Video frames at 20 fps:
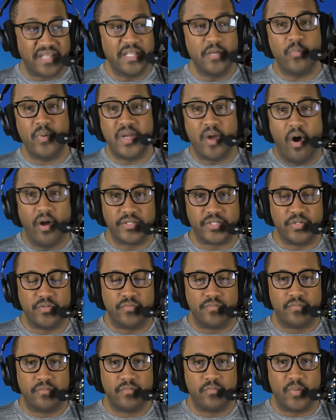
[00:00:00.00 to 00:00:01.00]
I think we all
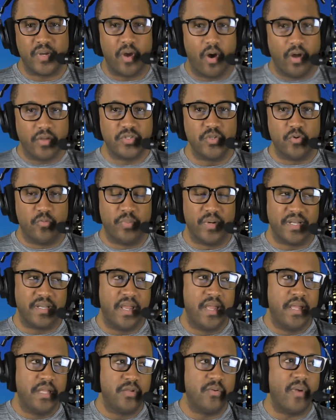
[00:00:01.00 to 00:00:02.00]
do. We all do,
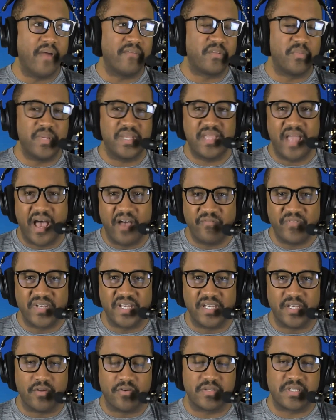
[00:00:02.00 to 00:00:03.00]
but you have to be
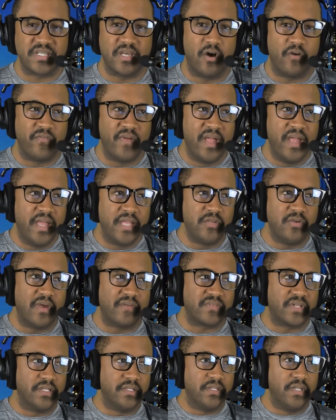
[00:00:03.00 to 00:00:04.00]
confident in yourself.
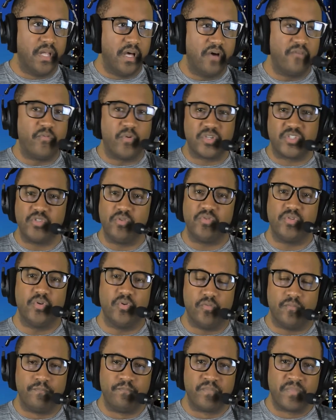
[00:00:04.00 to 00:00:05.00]
You have to love what you
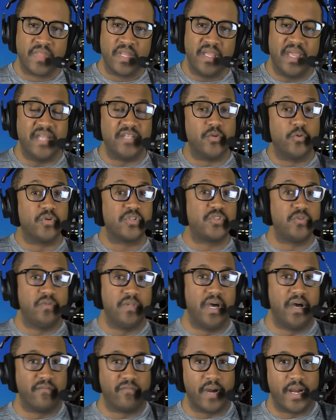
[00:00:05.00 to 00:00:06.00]
do and do what
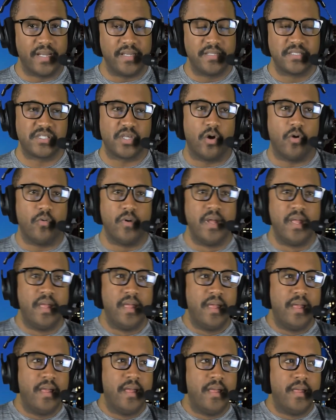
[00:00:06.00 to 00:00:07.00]
you love, right? So
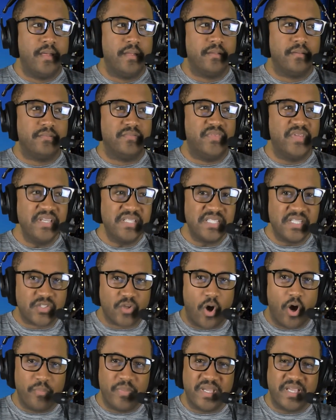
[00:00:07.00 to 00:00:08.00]
this
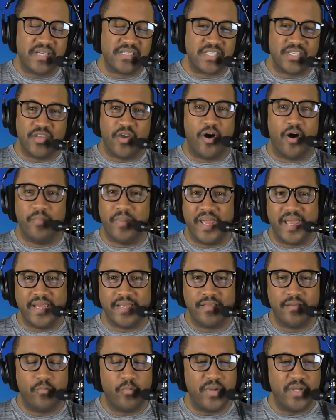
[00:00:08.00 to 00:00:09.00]
is all because of y'all,
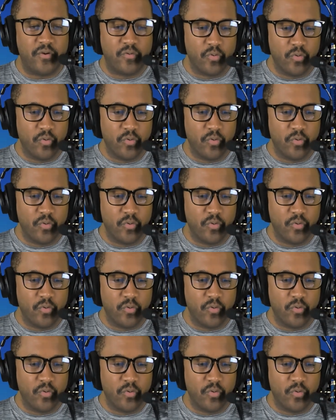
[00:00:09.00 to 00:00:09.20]
man.